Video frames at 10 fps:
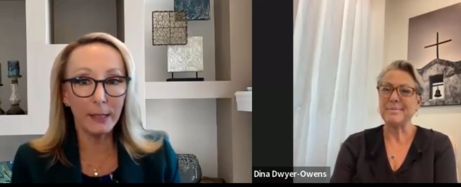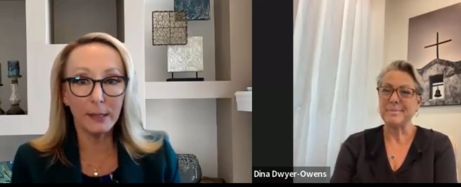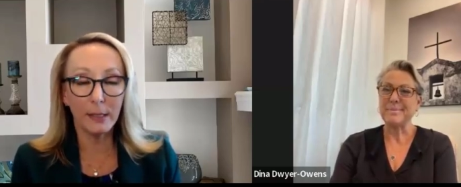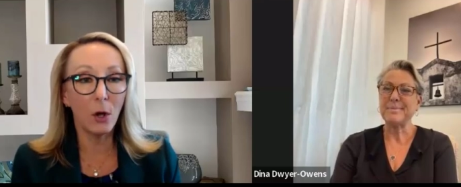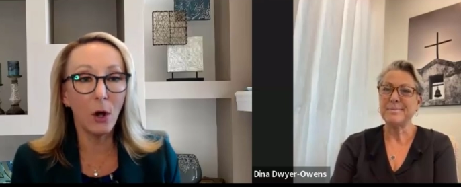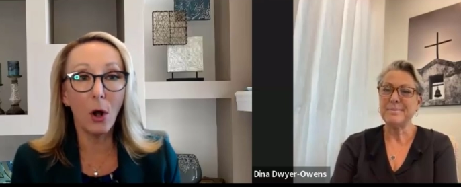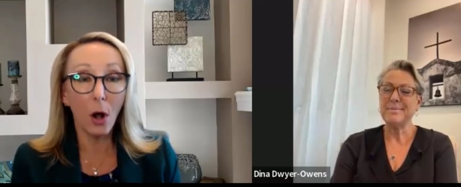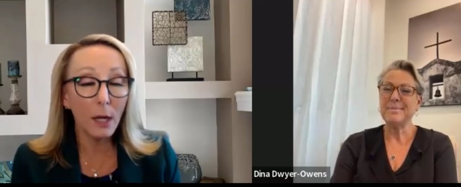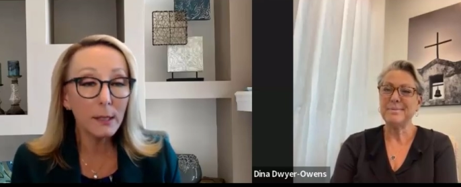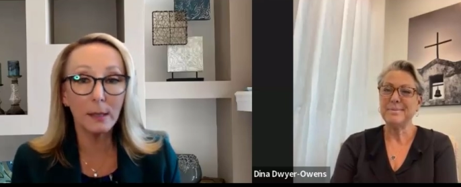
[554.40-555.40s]
Speaker 1: that is an
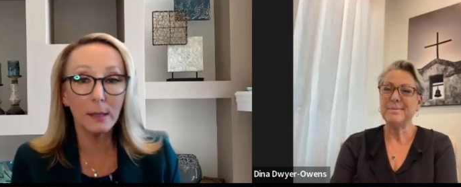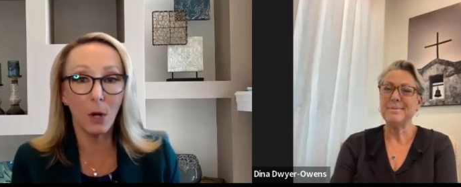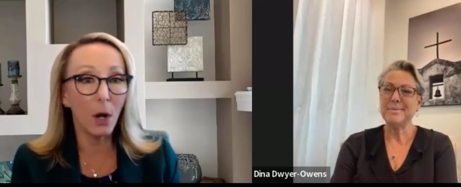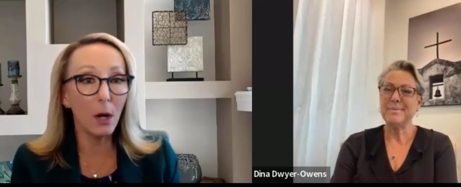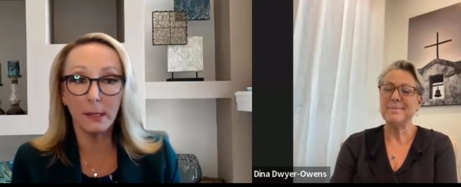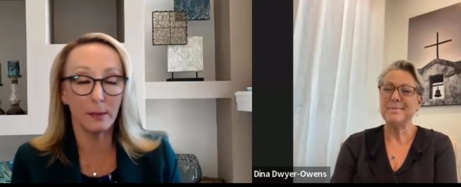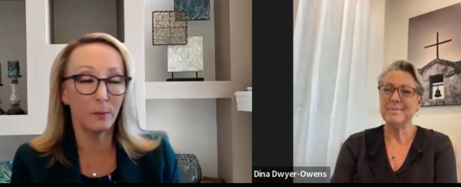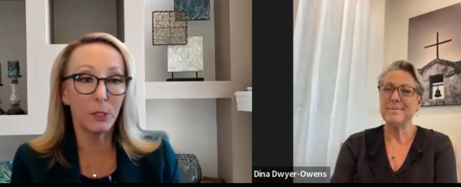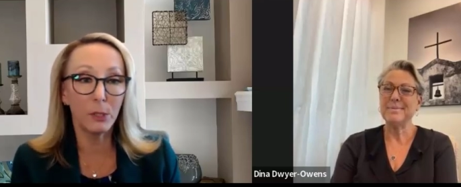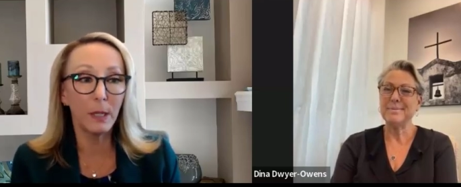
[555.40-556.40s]
awesome,
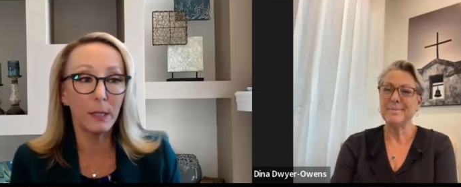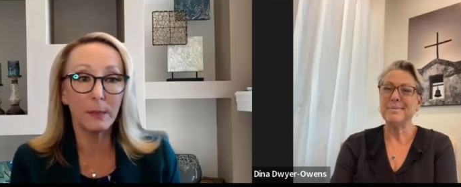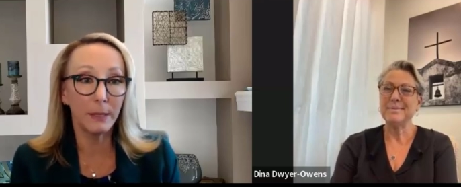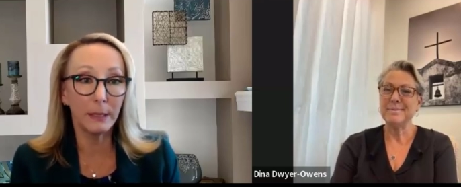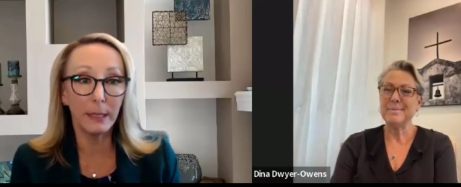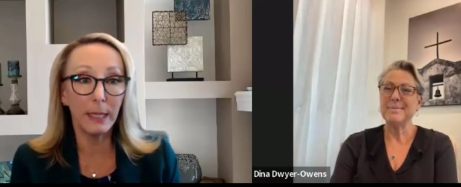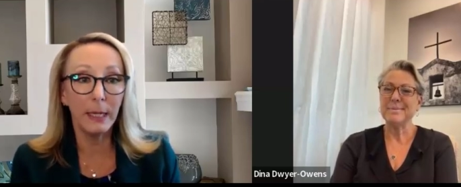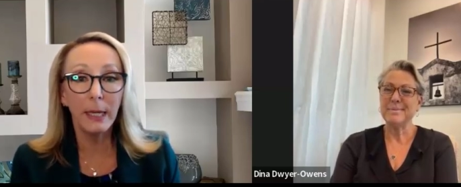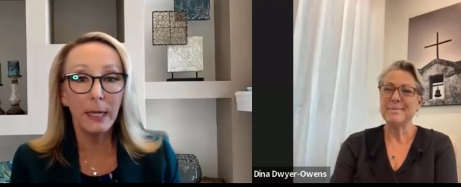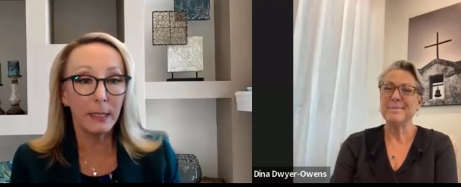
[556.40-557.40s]
awesome
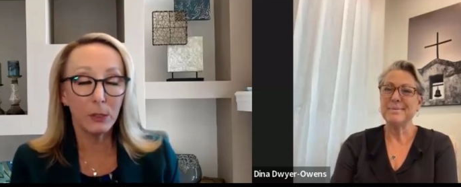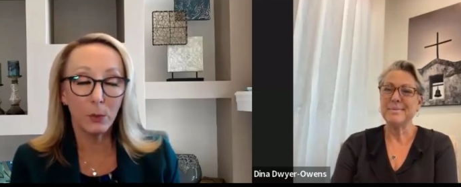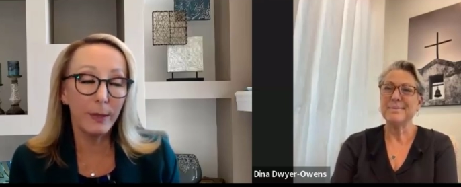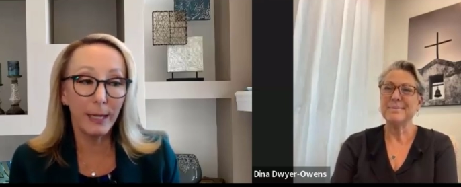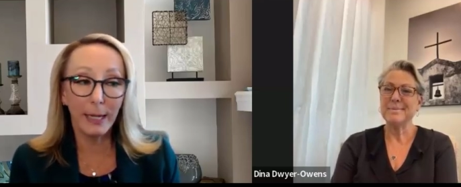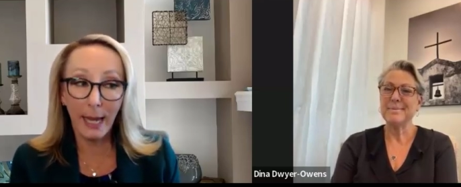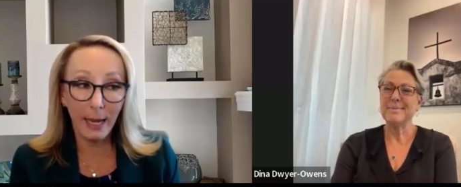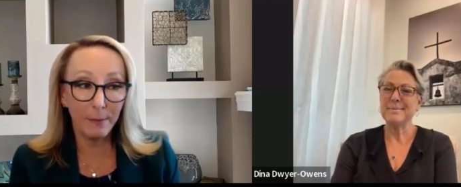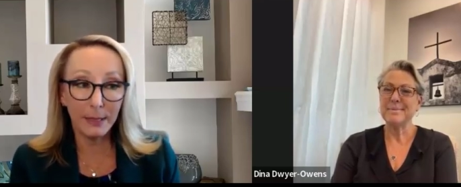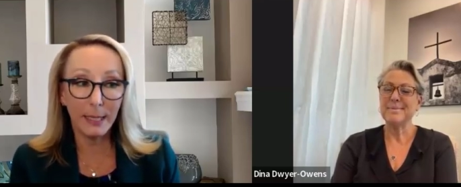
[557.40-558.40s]
responsibility. And it's one that
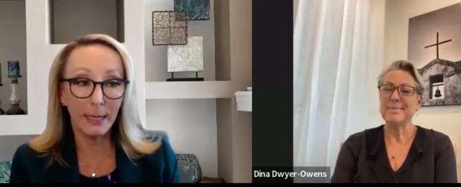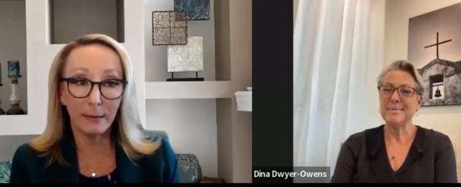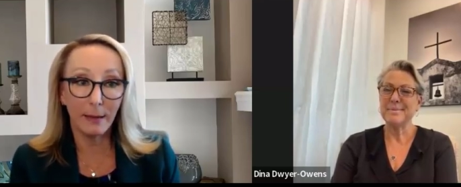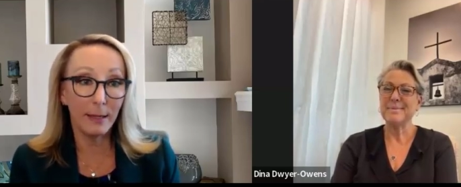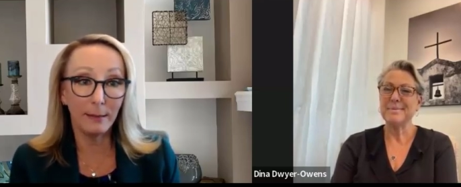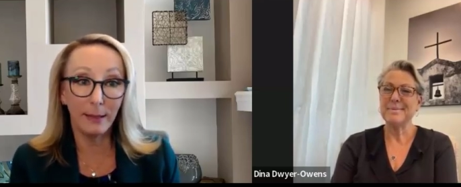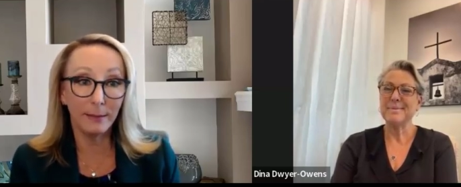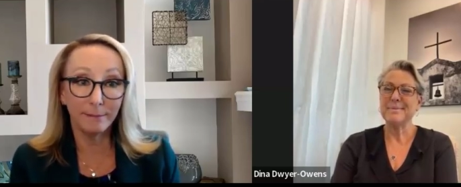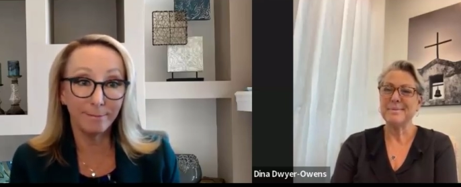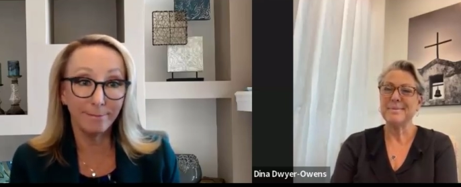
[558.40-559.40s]
can't be taken
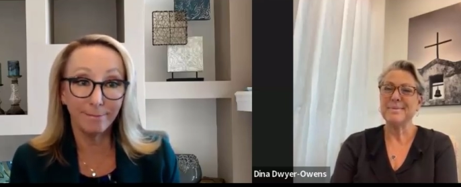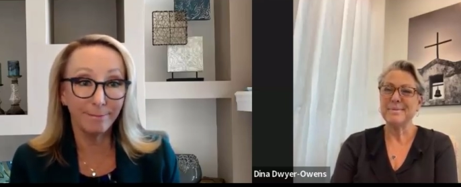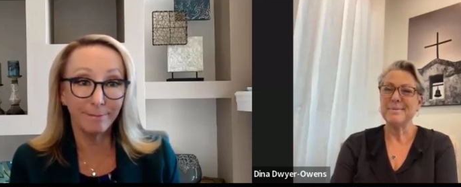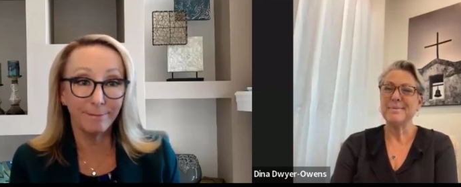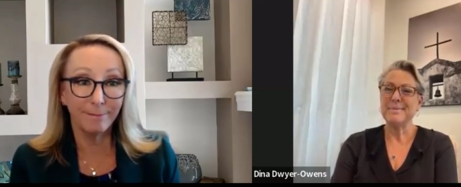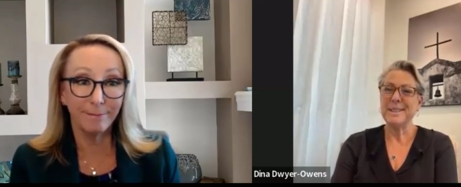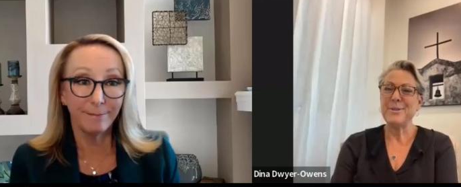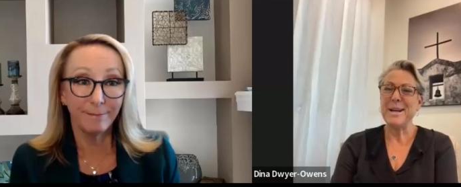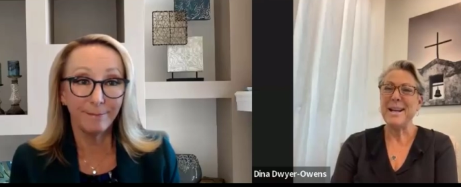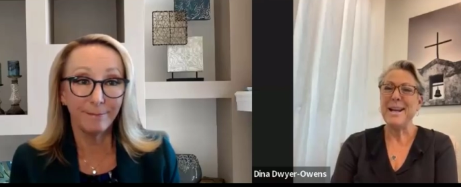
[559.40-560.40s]
lightly.
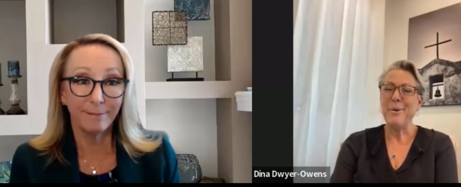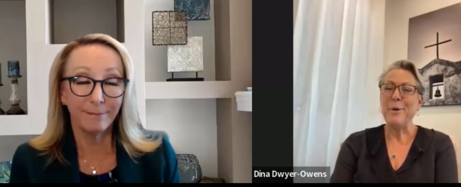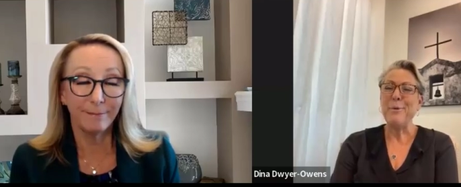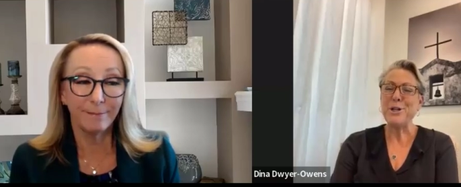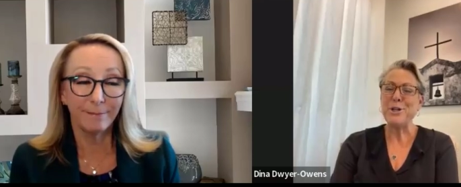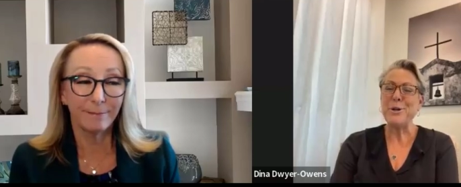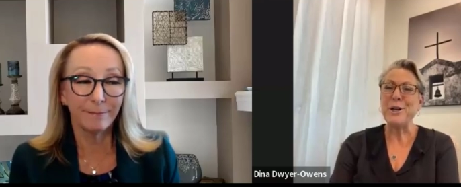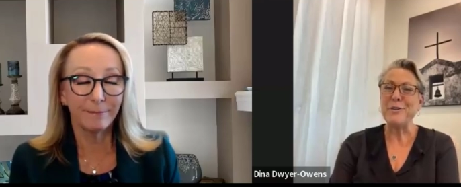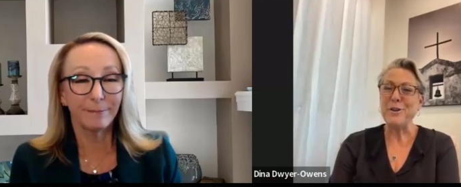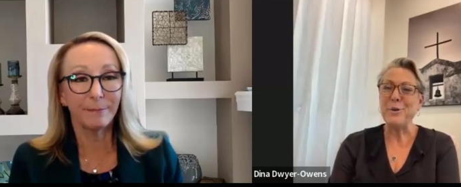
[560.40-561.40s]
Speaker 2: That's right. When I watched your
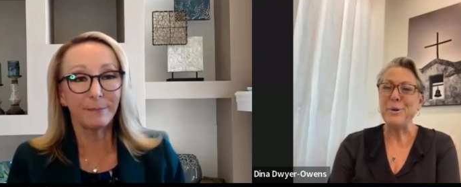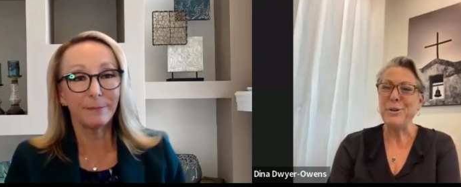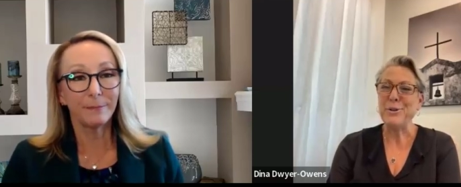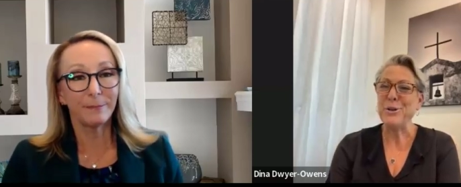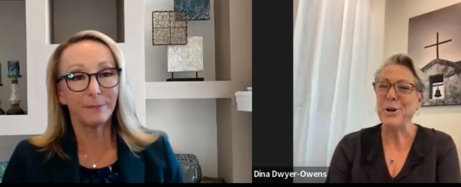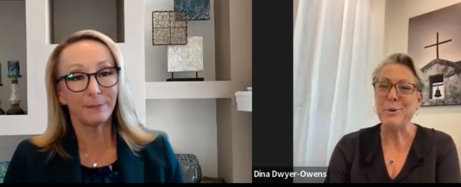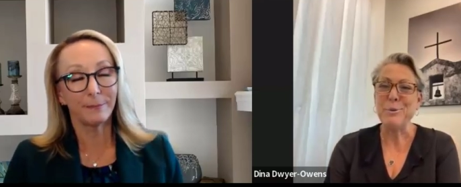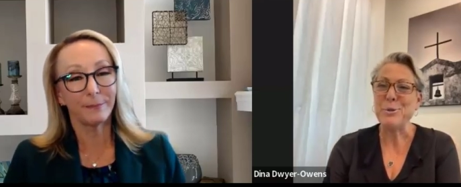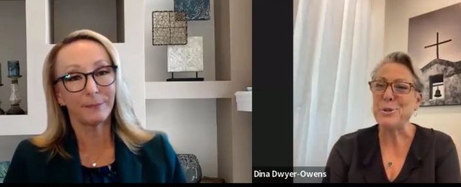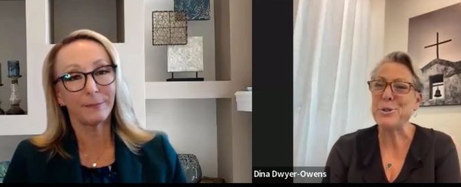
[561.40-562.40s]
interview with your daughter,
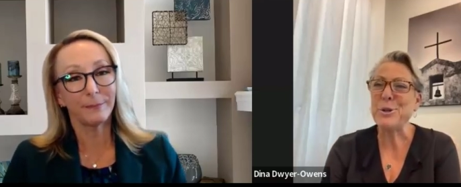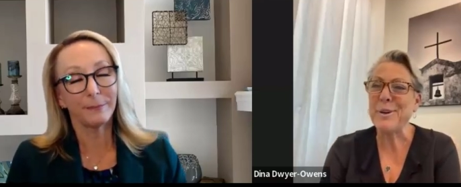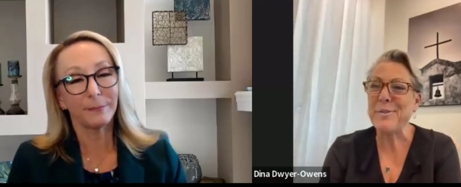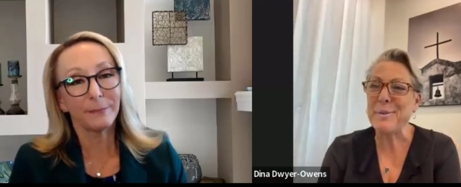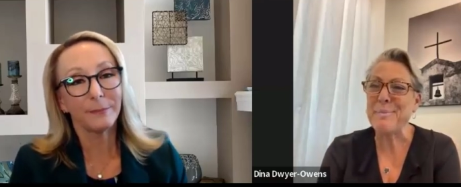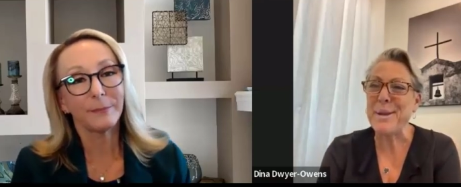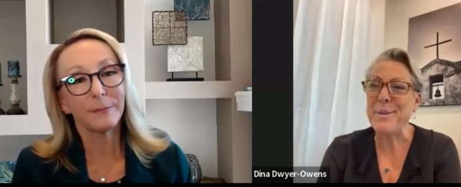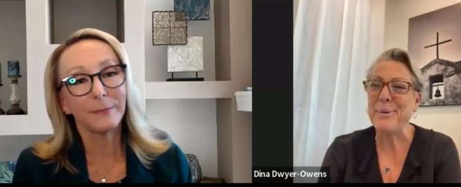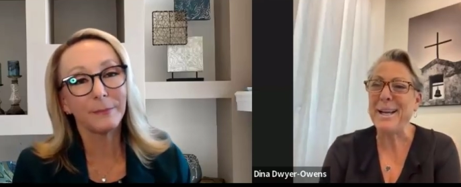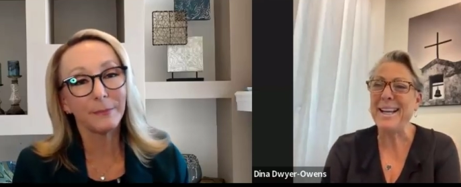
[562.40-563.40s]
which was terrific, by
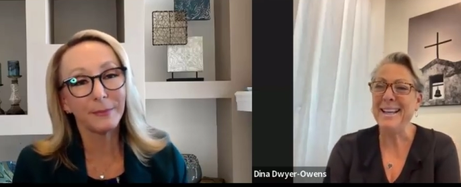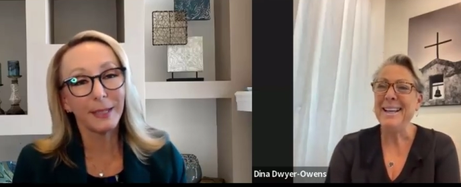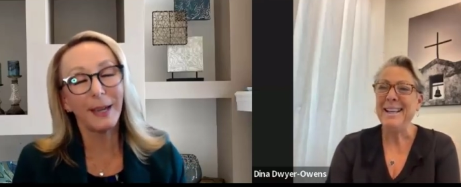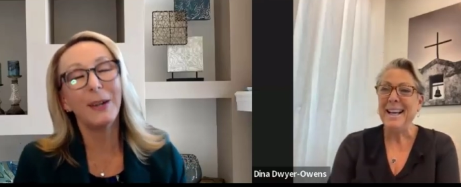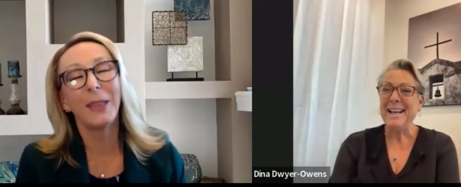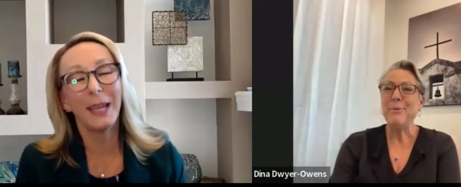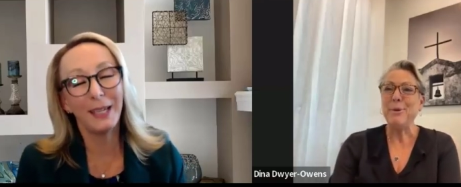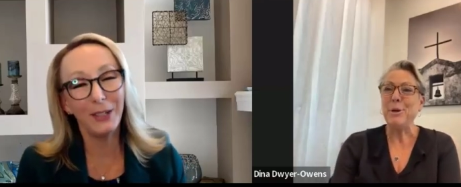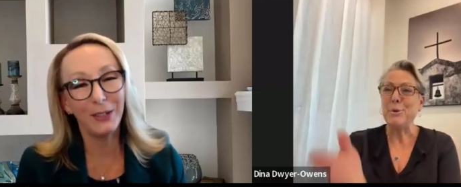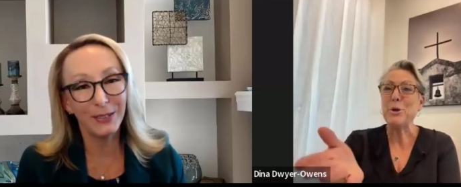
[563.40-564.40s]
the way, I,
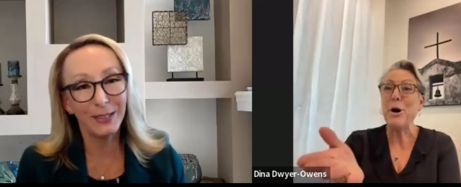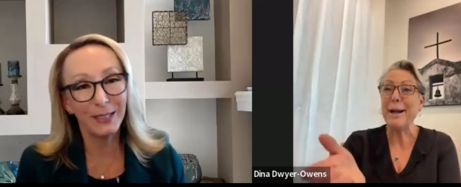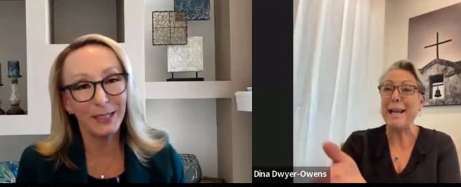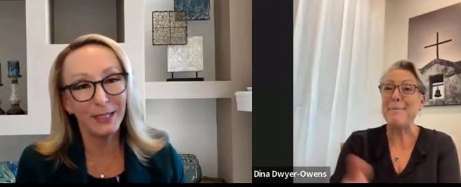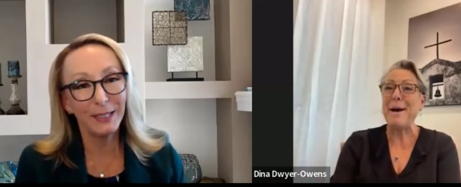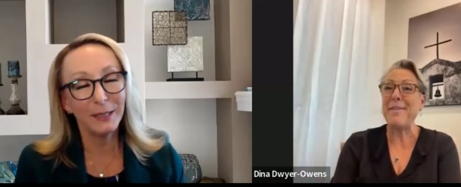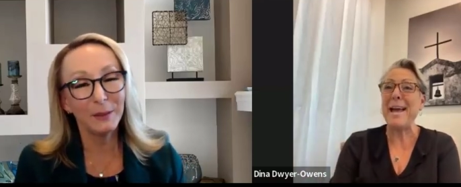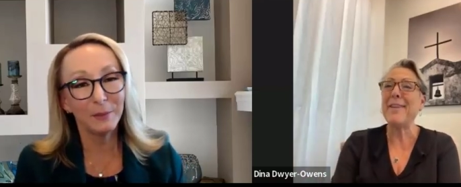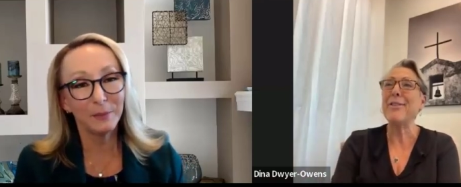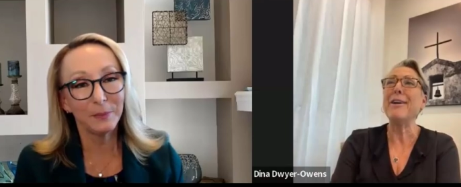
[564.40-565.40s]
when you were talking about that,
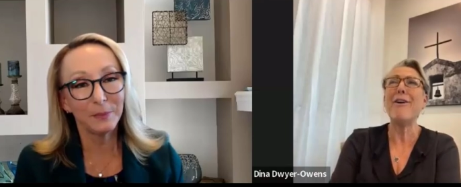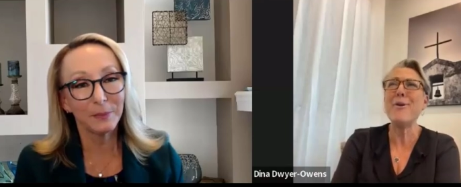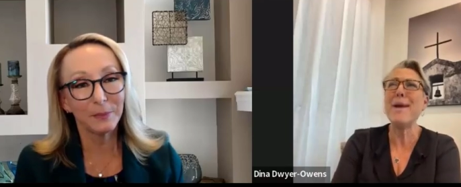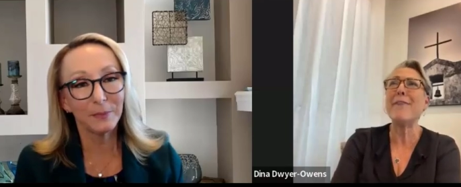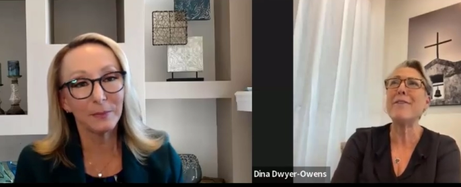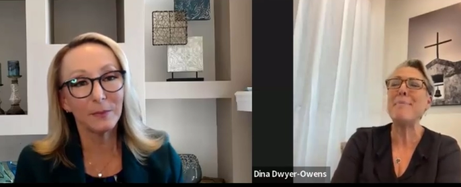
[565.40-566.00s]
I thought, oh, yeah, I